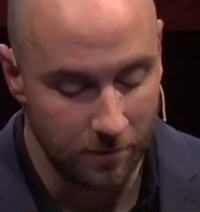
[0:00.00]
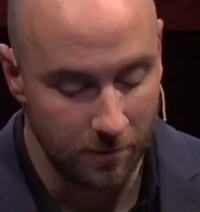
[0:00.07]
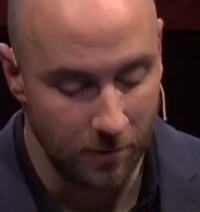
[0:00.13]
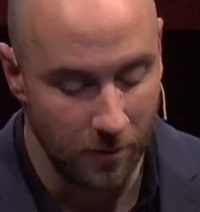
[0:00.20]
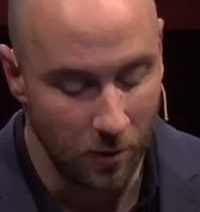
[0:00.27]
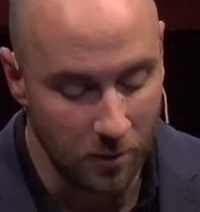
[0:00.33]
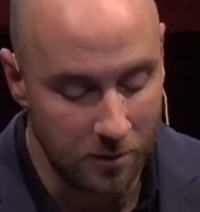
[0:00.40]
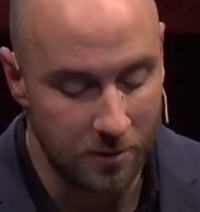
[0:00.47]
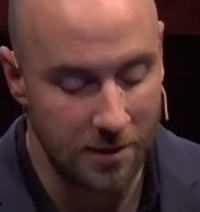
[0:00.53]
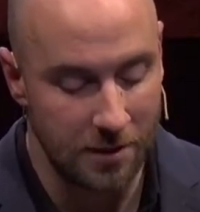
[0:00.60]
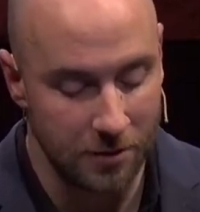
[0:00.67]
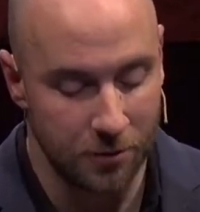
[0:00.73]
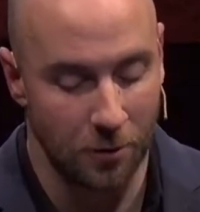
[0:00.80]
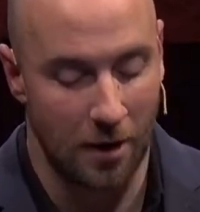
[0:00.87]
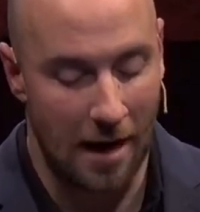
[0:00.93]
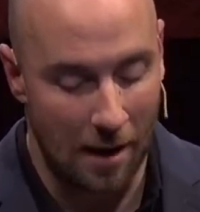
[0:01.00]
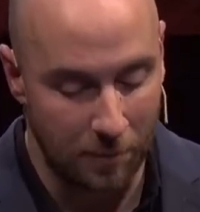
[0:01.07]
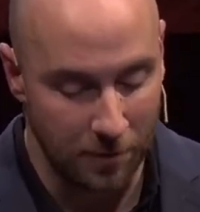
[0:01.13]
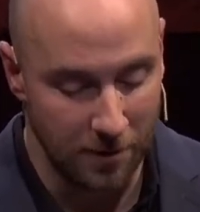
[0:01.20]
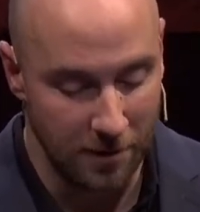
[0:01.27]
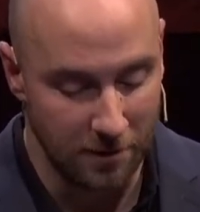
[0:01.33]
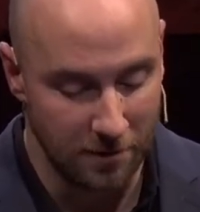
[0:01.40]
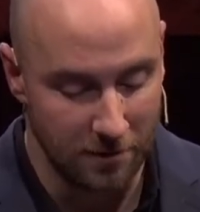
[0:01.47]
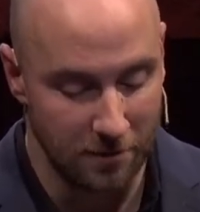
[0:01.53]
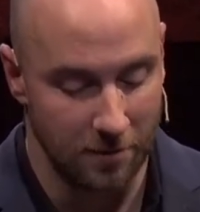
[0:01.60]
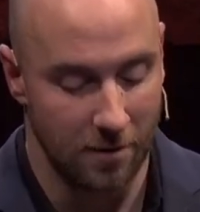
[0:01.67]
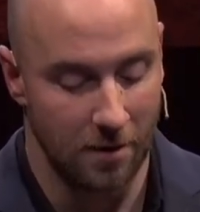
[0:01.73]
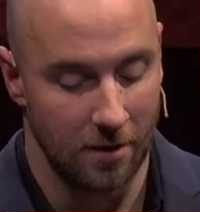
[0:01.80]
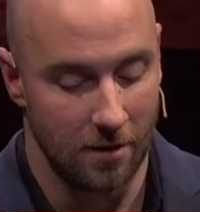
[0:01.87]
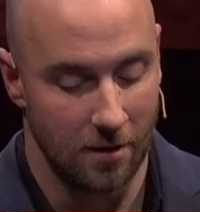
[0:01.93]
Those things are happening
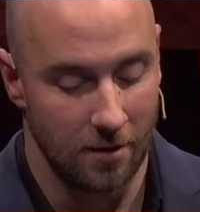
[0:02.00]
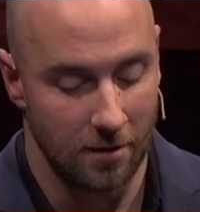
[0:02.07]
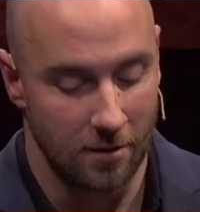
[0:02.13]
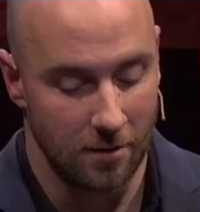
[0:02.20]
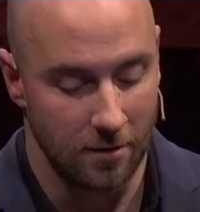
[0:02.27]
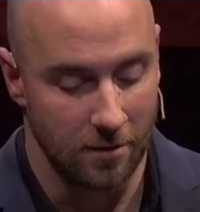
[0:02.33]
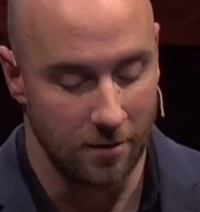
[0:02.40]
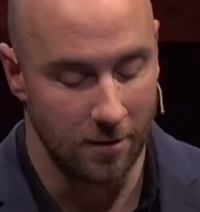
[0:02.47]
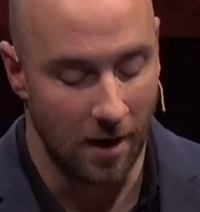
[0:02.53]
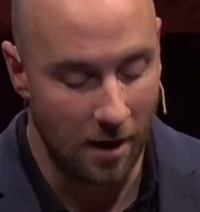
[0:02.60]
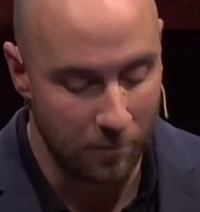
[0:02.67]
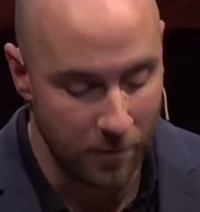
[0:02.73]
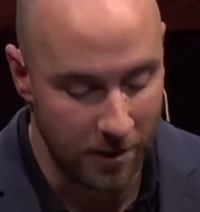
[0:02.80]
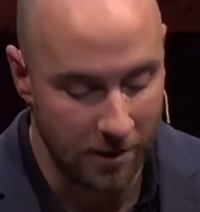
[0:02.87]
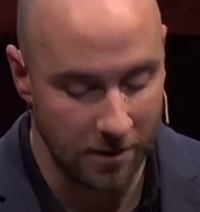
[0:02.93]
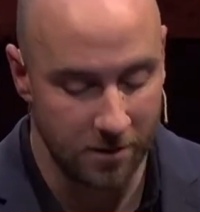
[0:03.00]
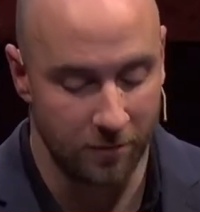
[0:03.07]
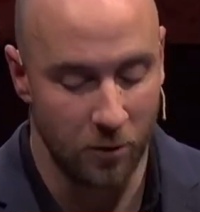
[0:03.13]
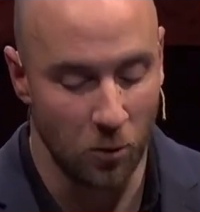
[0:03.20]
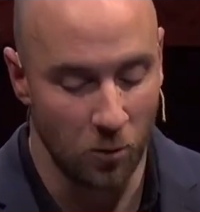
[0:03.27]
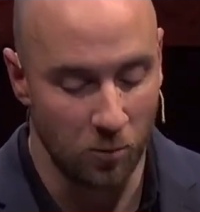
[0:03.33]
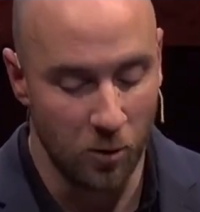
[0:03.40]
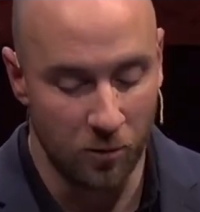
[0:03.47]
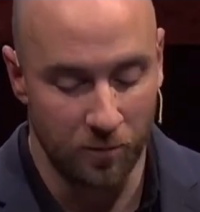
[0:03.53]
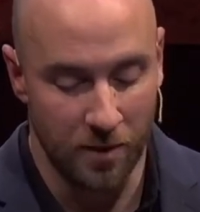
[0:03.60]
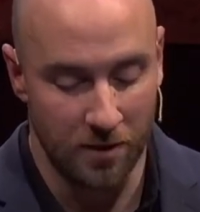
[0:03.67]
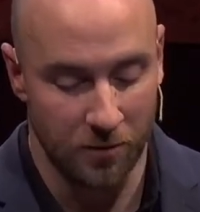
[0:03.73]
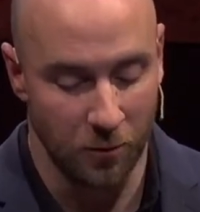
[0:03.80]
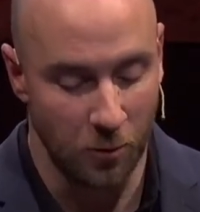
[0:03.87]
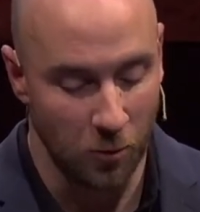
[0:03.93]
not because of your
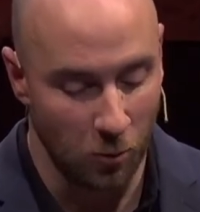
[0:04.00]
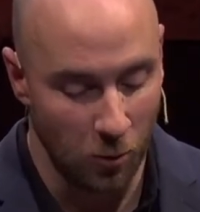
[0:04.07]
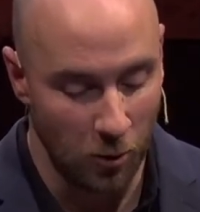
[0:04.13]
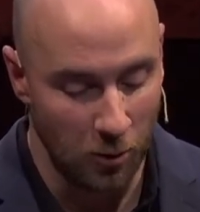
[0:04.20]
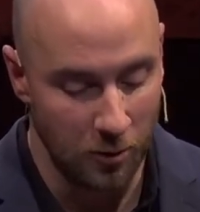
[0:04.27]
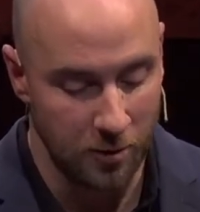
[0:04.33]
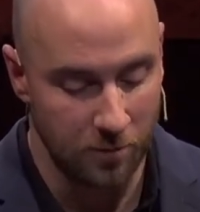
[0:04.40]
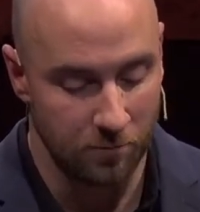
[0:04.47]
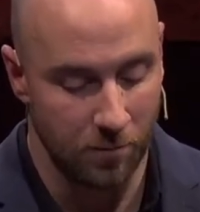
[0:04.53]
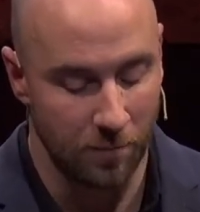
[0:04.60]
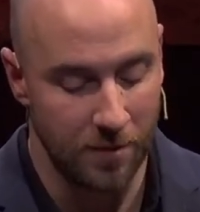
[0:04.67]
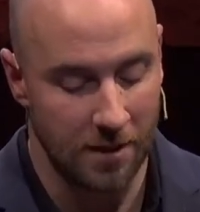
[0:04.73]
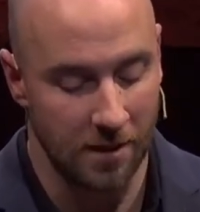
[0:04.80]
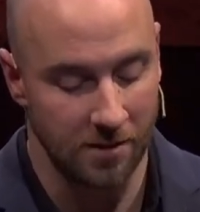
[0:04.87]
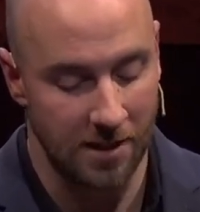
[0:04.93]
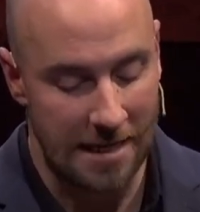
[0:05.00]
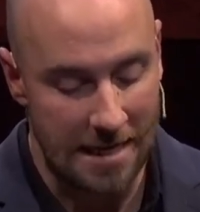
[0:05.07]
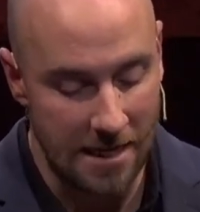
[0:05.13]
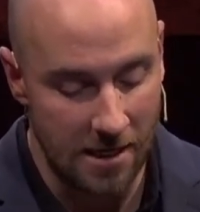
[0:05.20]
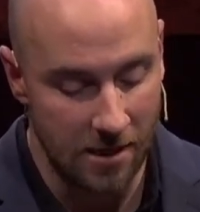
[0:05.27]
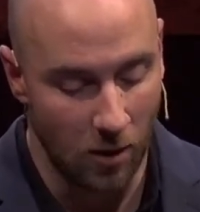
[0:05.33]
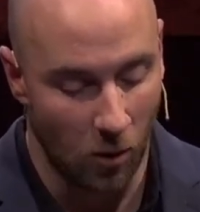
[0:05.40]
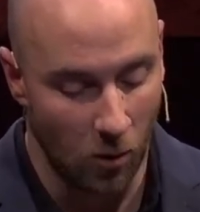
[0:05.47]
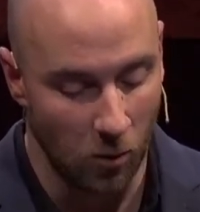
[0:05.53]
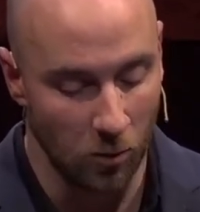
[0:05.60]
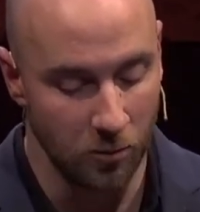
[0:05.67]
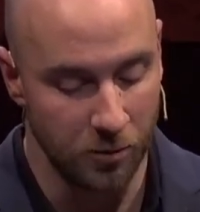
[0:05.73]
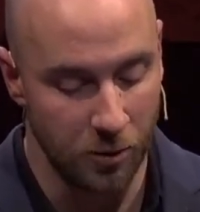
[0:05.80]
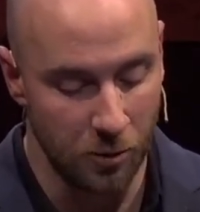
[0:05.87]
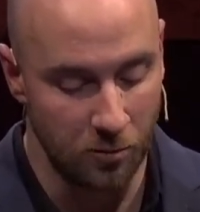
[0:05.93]
movements or your words, but because He
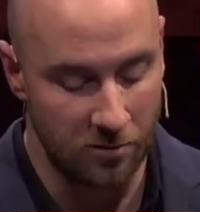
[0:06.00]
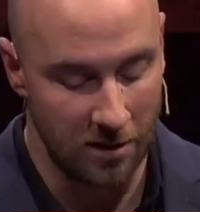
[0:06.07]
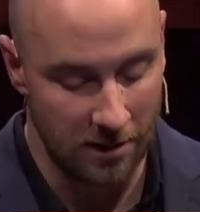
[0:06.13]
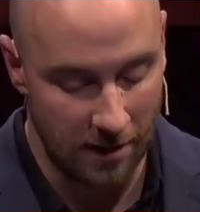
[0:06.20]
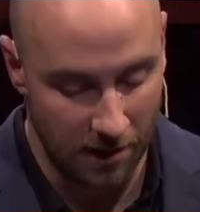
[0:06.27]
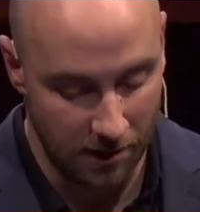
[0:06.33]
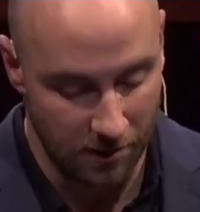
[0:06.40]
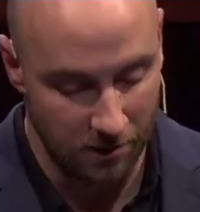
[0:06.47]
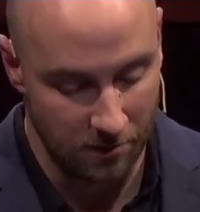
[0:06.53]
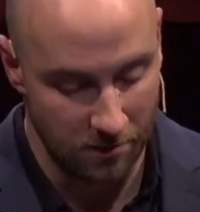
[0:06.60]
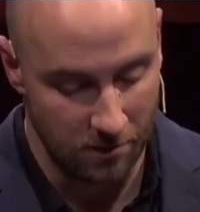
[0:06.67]
holds you together.